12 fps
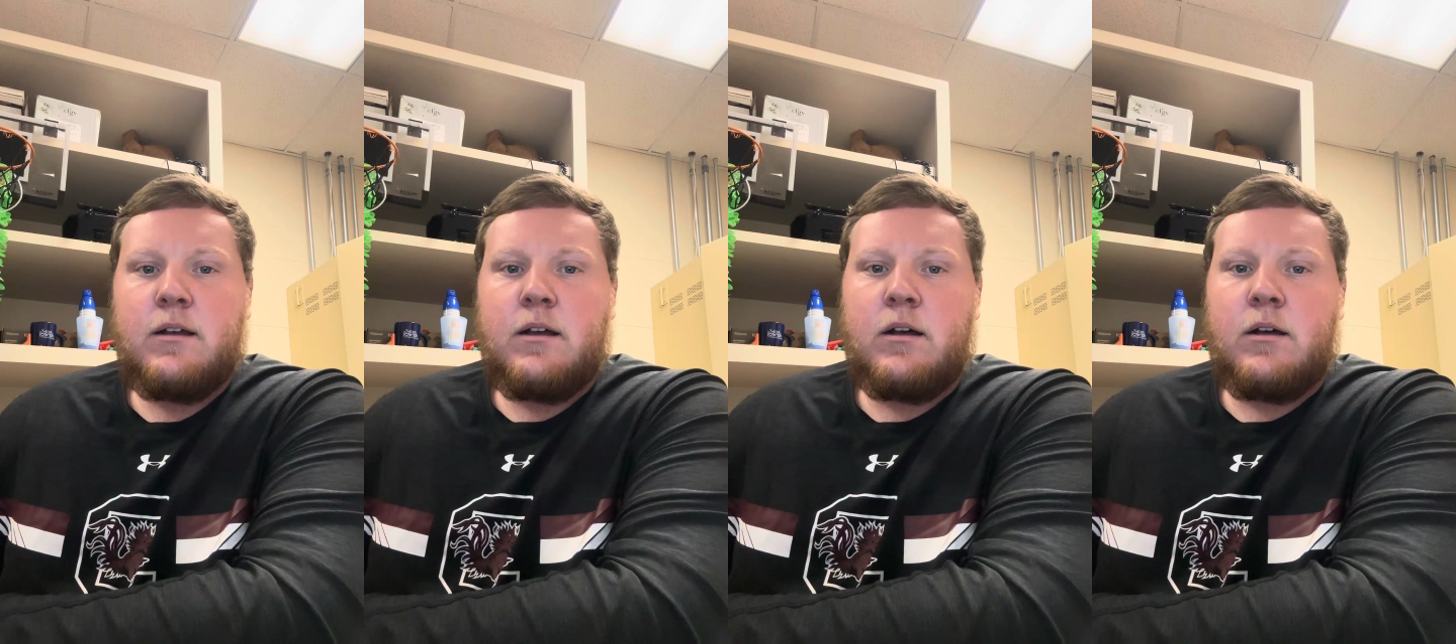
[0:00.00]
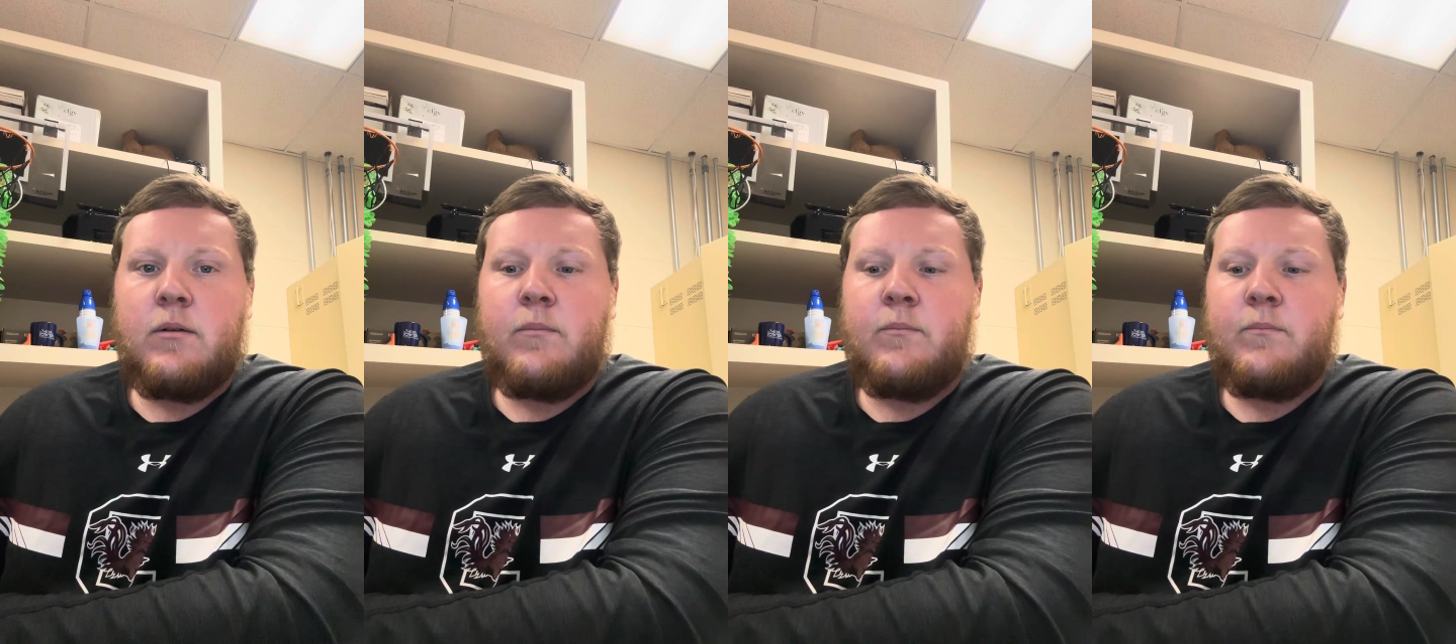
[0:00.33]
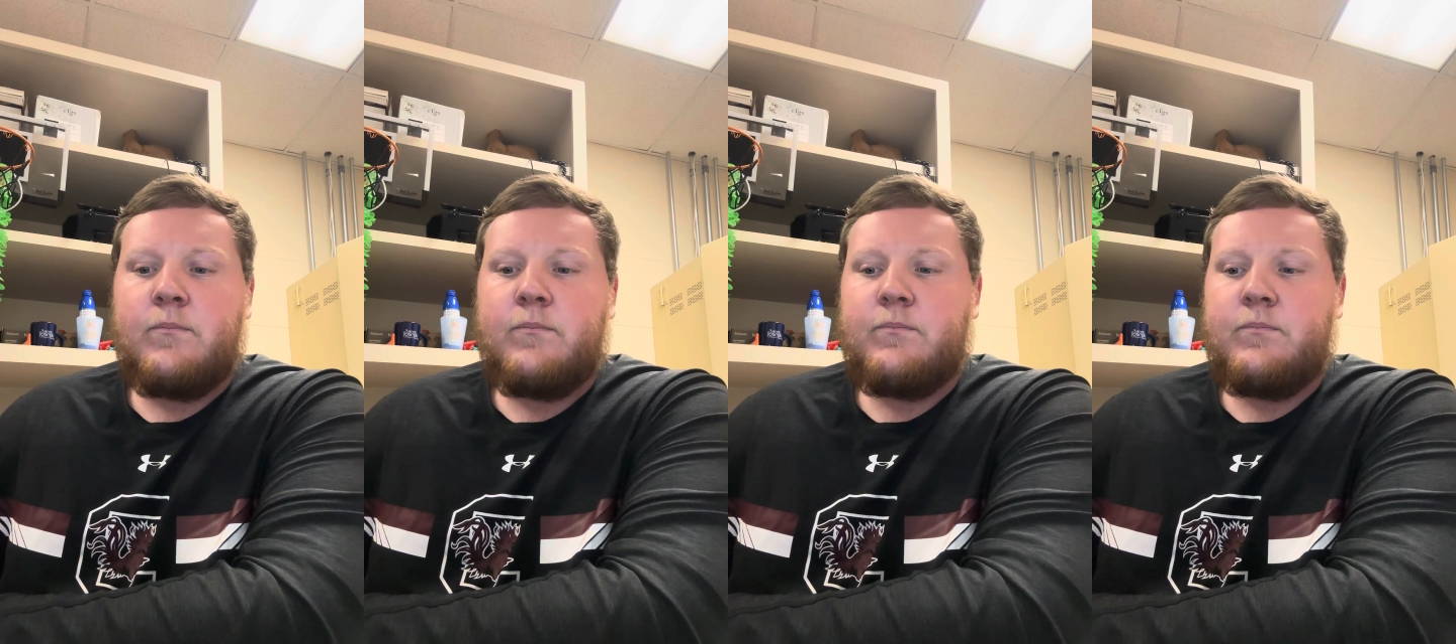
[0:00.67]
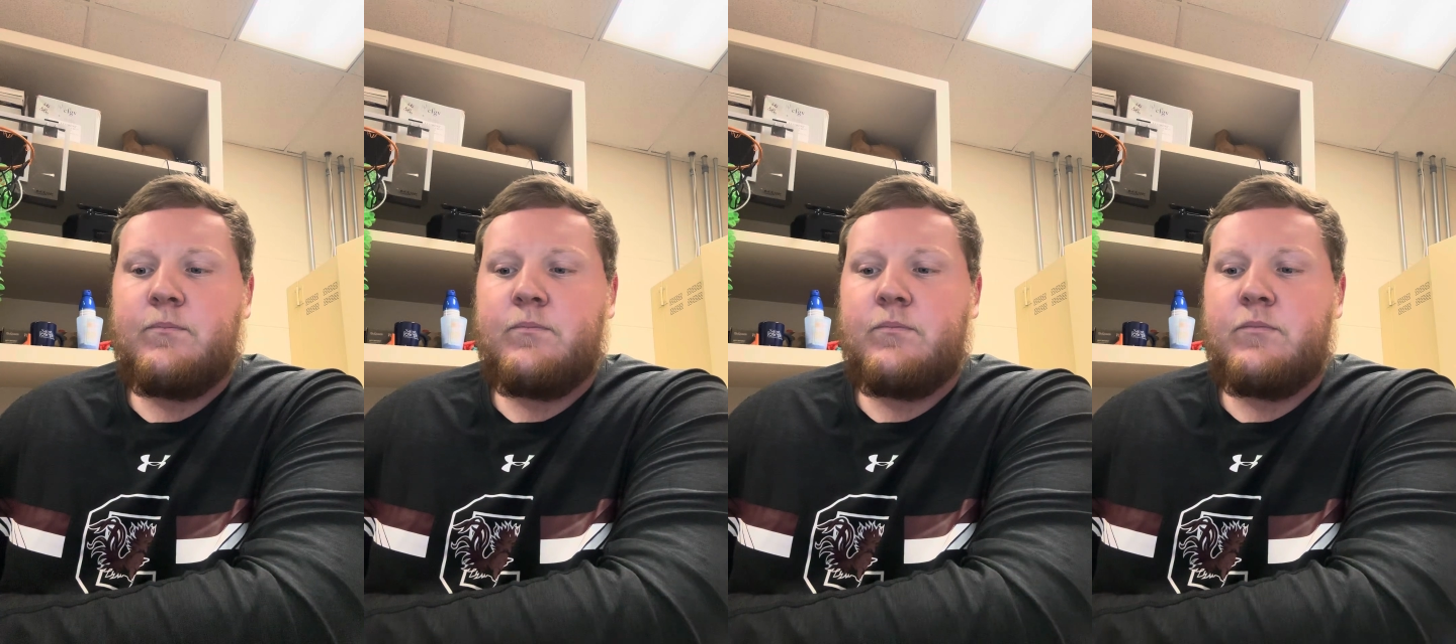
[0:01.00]
Um,
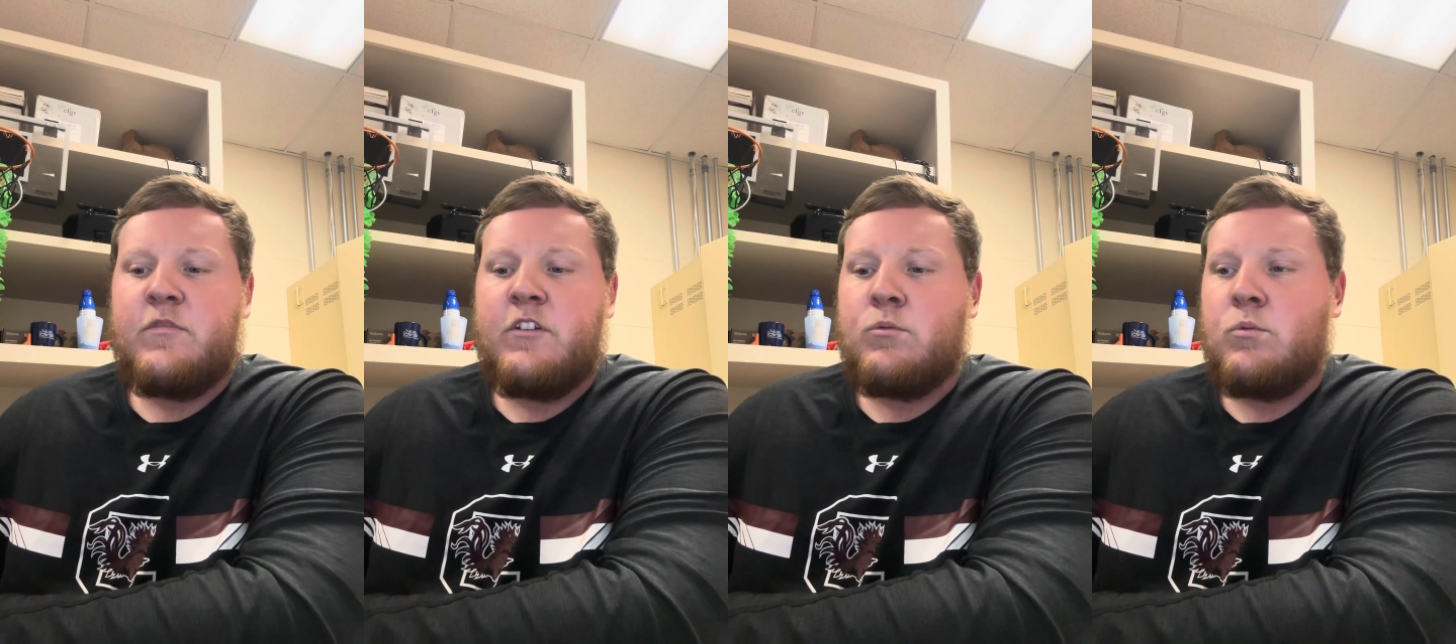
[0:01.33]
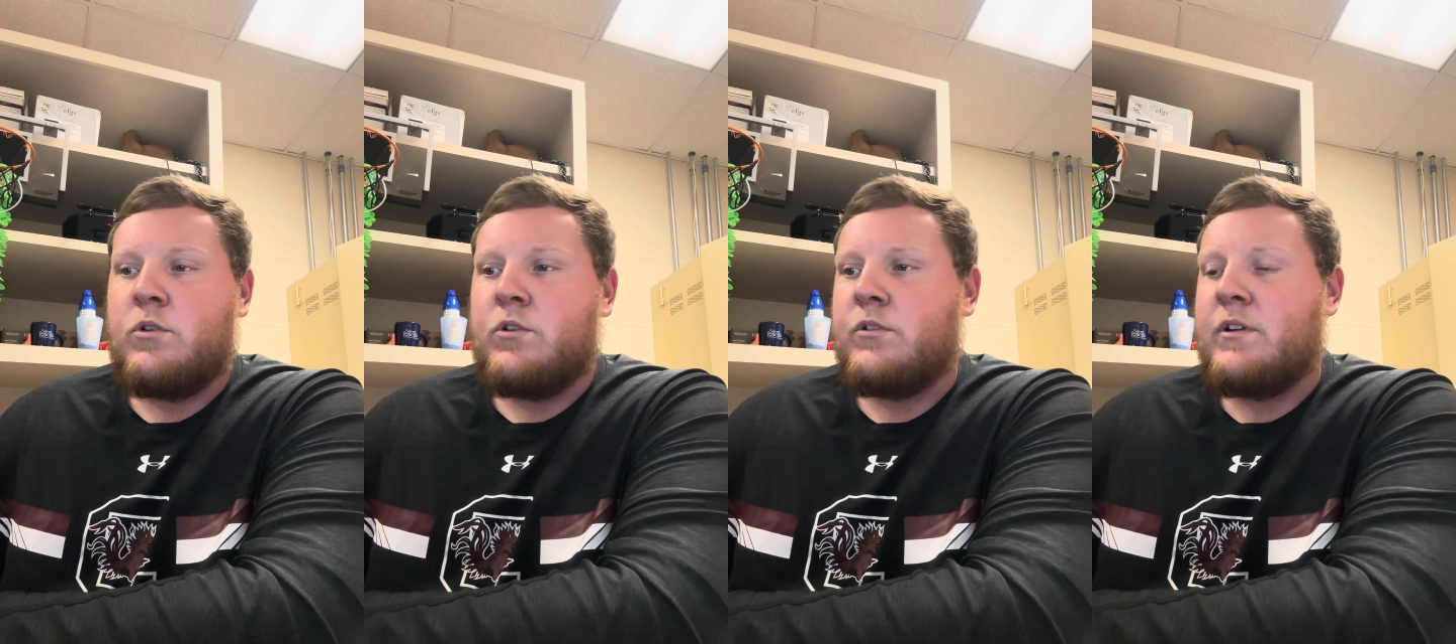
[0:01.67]
you ever wondered